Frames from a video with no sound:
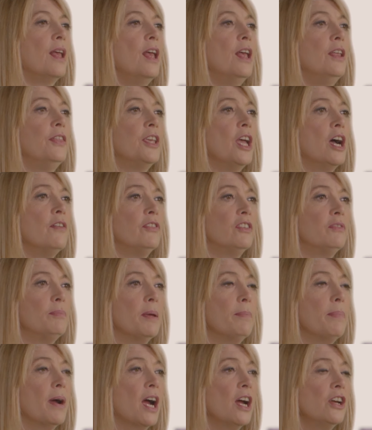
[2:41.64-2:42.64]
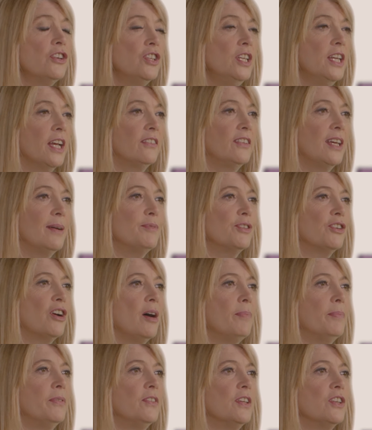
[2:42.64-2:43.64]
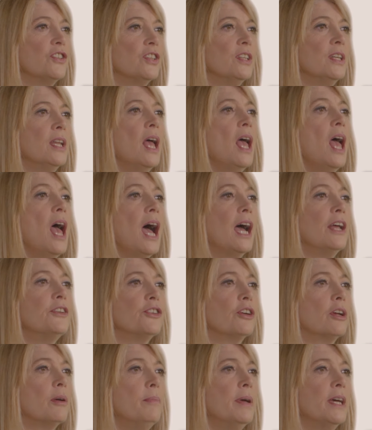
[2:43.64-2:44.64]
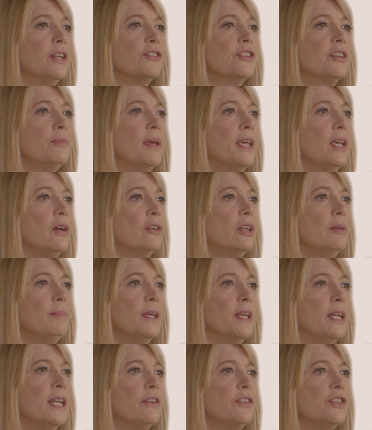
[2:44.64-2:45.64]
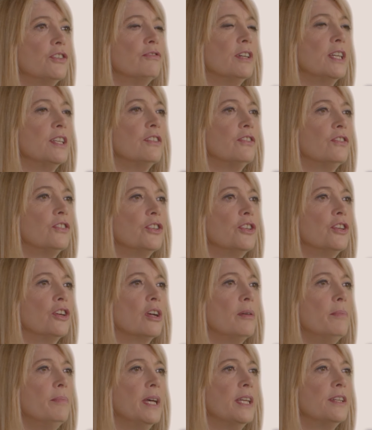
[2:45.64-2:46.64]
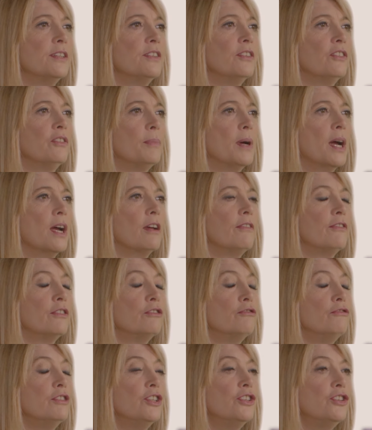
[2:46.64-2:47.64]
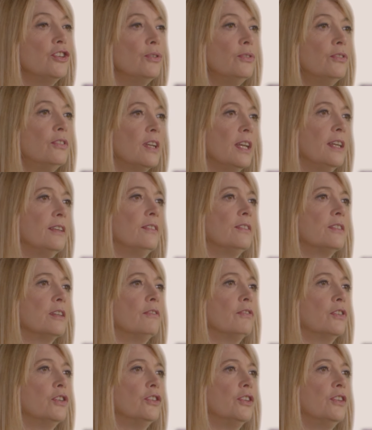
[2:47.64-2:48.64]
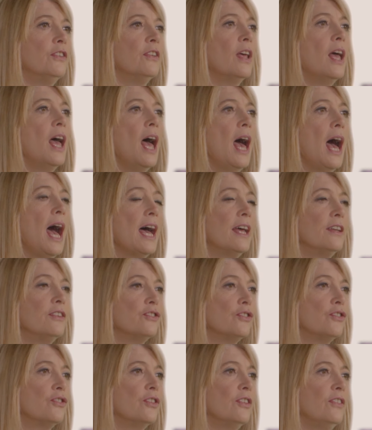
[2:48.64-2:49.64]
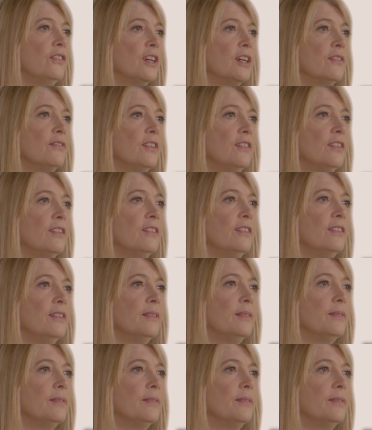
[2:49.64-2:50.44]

The office may partially accept your opposition, and your competitor may only be allowed to register your competitor's mark for a reduced list of goods and/or services.